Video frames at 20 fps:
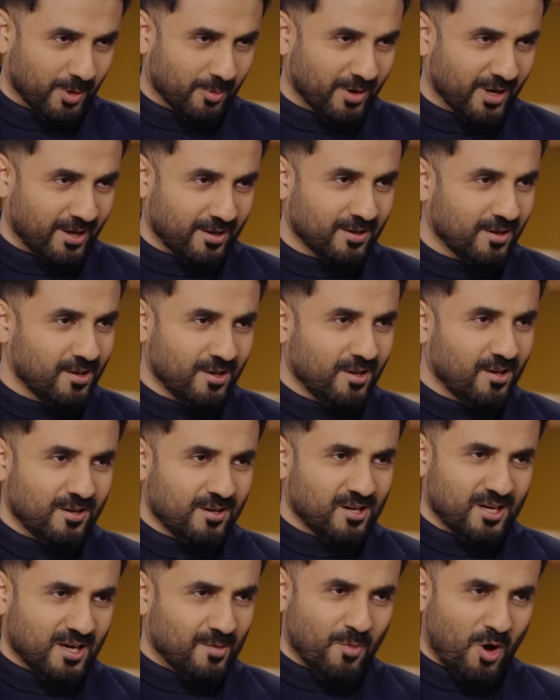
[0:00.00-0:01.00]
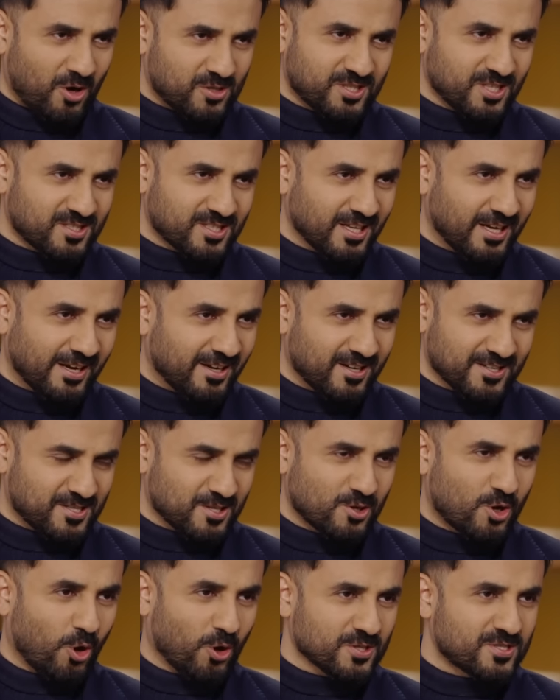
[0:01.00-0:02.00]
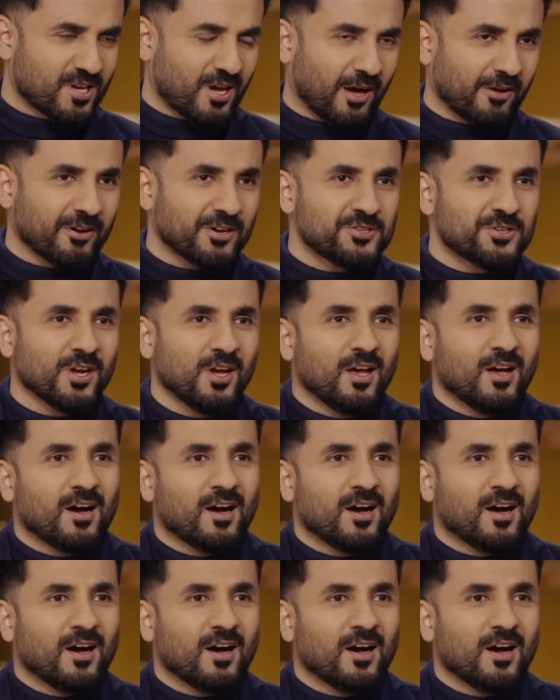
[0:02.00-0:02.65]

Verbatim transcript: We're like, amoxicillin doesn't cause courage.